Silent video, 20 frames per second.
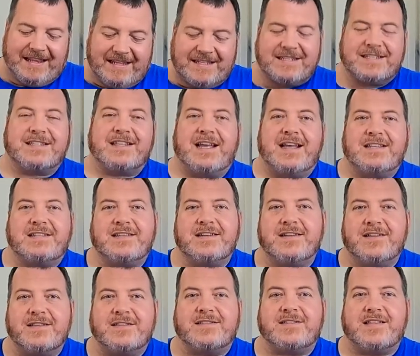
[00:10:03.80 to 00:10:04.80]
let's slice
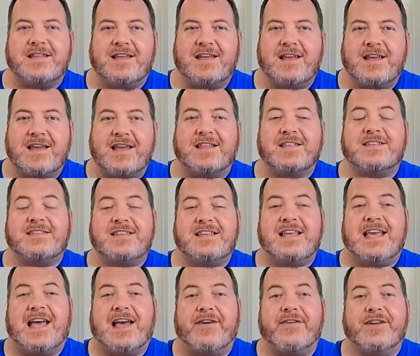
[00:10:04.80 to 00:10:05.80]
into this thing and
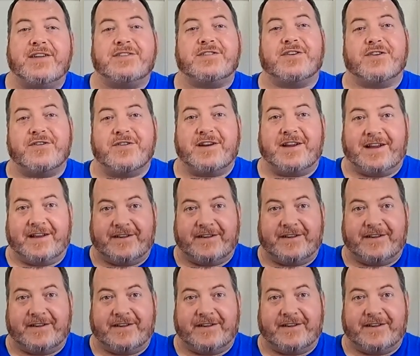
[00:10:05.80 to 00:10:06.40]
see how it turned